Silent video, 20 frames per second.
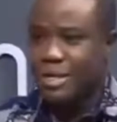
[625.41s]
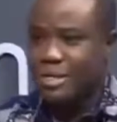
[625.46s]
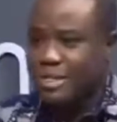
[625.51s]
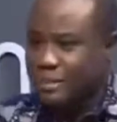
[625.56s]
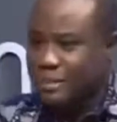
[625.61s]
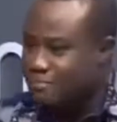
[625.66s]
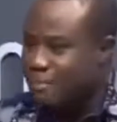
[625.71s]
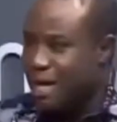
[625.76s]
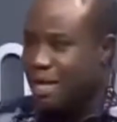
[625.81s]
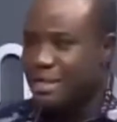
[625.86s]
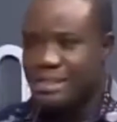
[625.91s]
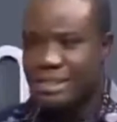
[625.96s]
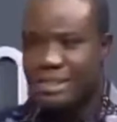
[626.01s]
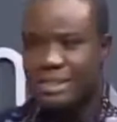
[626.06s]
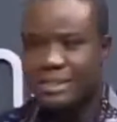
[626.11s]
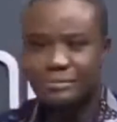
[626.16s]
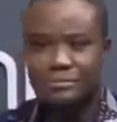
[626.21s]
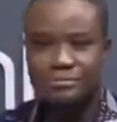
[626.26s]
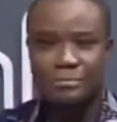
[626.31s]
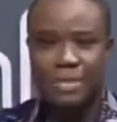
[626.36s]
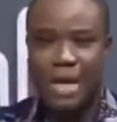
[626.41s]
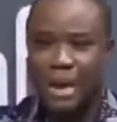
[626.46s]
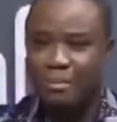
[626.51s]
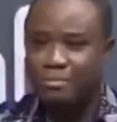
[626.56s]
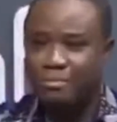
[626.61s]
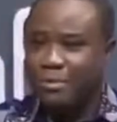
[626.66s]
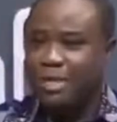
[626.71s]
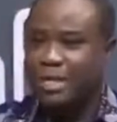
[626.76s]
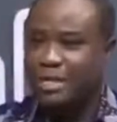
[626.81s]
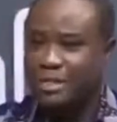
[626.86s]
demanding
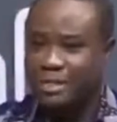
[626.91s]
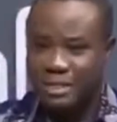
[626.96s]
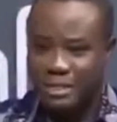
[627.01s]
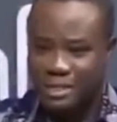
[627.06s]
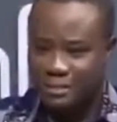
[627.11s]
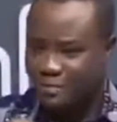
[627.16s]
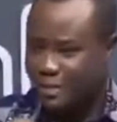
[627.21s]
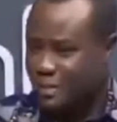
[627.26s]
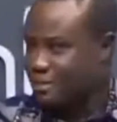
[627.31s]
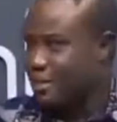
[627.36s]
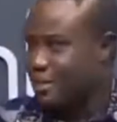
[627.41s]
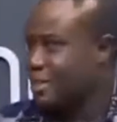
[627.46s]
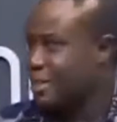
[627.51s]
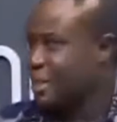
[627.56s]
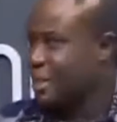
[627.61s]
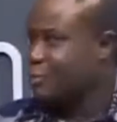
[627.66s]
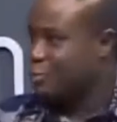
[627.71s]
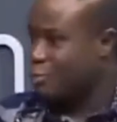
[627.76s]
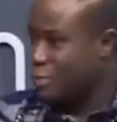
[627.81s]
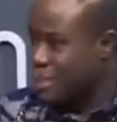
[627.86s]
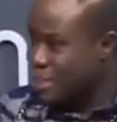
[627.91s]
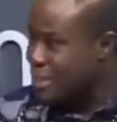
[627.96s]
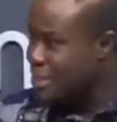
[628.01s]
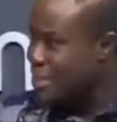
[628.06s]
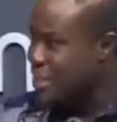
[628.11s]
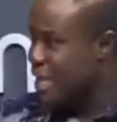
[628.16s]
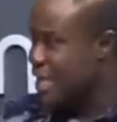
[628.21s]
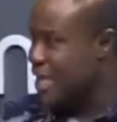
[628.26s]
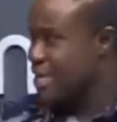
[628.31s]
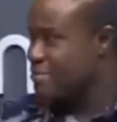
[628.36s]
upgrades in infrastructure to
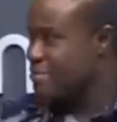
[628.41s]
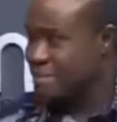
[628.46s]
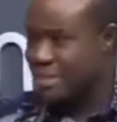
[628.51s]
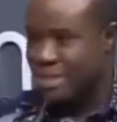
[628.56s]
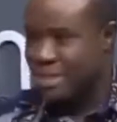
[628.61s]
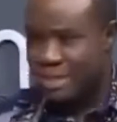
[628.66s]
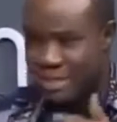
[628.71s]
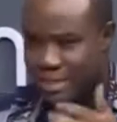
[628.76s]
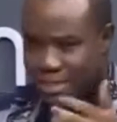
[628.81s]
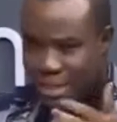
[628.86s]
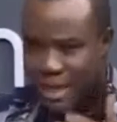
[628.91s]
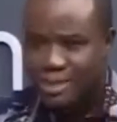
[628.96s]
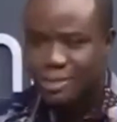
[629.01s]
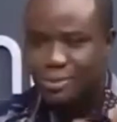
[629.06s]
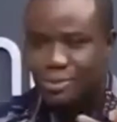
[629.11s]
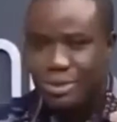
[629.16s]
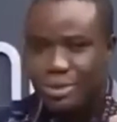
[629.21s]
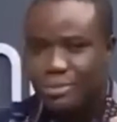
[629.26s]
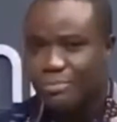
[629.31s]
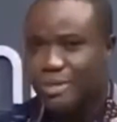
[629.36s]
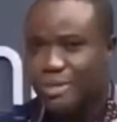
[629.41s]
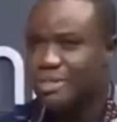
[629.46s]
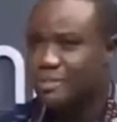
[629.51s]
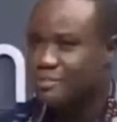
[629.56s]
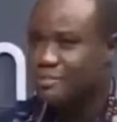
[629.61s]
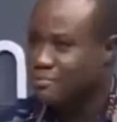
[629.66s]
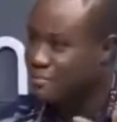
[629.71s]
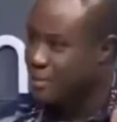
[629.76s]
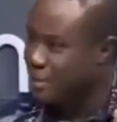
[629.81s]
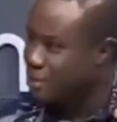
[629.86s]
ease their lives, that is what the
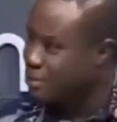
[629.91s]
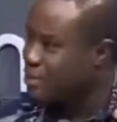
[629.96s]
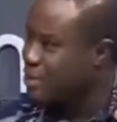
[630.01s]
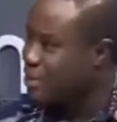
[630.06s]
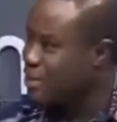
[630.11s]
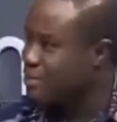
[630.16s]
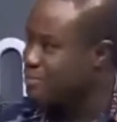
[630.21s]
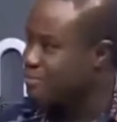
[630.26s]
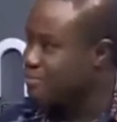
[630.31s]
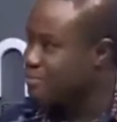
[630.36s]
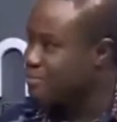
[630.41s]
president felt